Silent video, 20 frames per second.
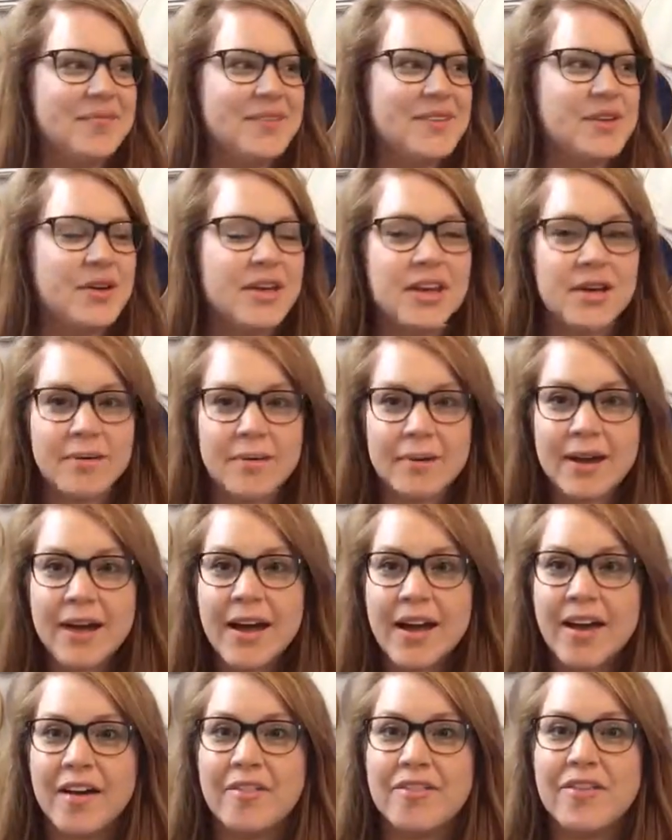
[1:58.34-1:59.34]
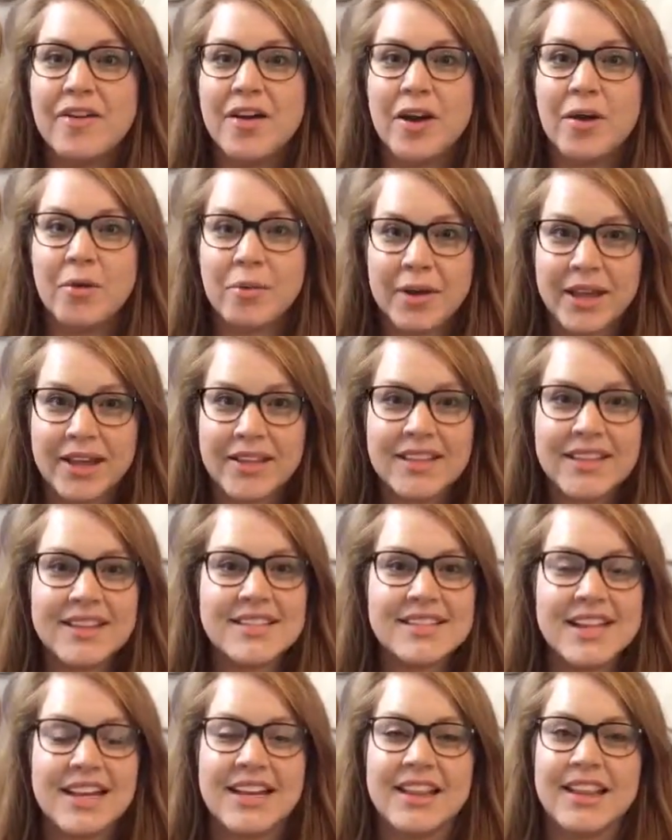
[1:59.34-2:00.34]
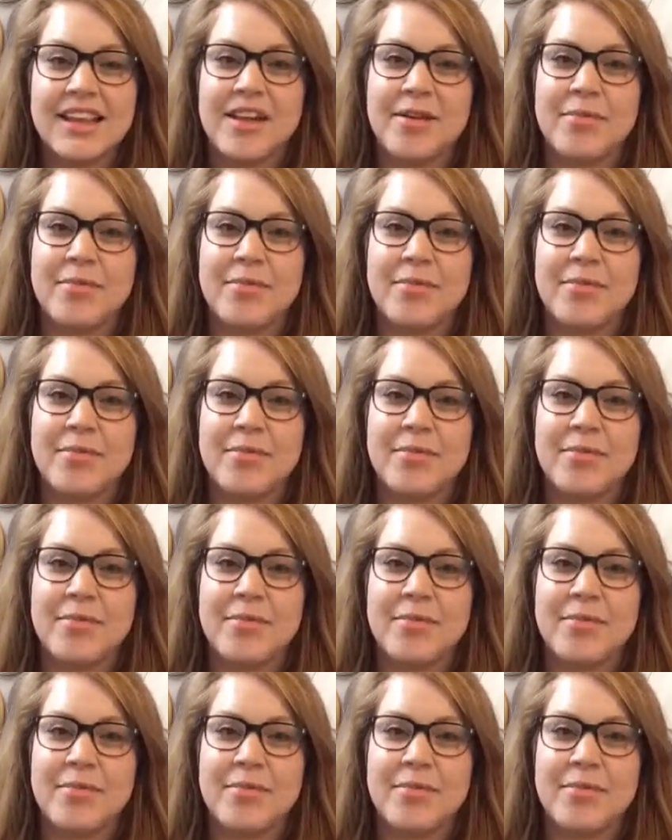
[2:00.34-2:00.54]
So here we are for our weekly State of the